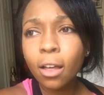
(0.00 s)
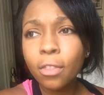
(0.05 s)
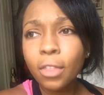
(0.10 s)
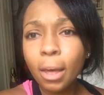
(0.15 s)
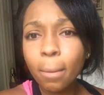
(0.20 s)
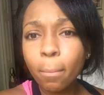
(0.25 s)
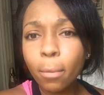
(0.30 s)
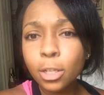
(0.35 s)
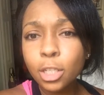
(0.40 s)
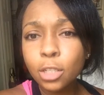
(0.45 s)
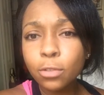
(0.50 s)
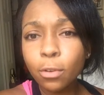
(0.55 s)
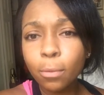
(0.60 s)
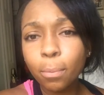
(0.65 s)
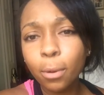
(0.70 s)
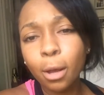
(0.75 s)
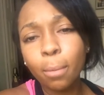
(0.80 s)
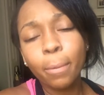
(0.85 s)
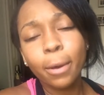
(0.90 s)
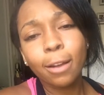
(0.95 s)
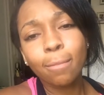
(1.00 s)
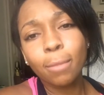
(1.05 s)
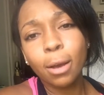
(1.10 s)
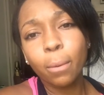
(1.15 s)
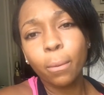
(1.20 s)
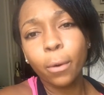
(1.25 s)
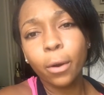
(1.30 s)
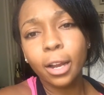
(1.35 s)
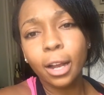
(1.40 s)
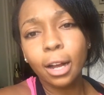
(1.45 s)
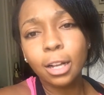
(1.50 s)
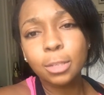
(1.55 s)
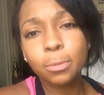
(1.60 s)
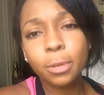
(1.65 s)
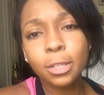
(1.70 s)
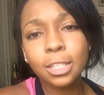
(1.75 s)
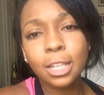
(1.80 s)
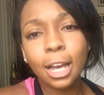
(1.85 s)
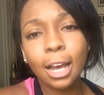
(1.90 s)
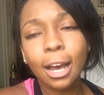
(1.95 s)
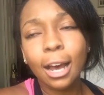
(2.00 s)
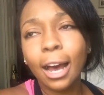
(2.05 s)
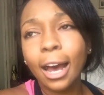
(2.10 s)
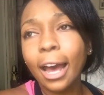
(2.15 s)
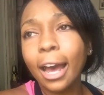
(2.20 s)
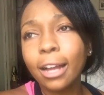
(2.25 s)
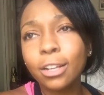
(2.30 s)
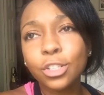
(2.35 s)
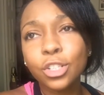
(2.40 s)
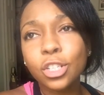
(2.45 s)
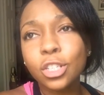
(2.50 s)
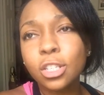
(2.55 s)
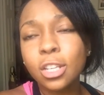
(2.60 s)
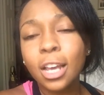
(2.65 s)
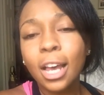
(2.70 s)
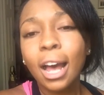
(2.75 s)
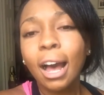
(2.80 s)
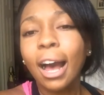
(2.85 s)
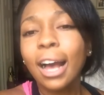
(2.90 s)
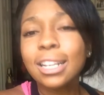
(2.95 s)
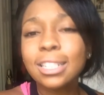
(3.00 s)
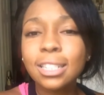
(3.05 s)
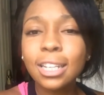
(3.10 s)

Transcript: that much of a pump out of my workouts, because I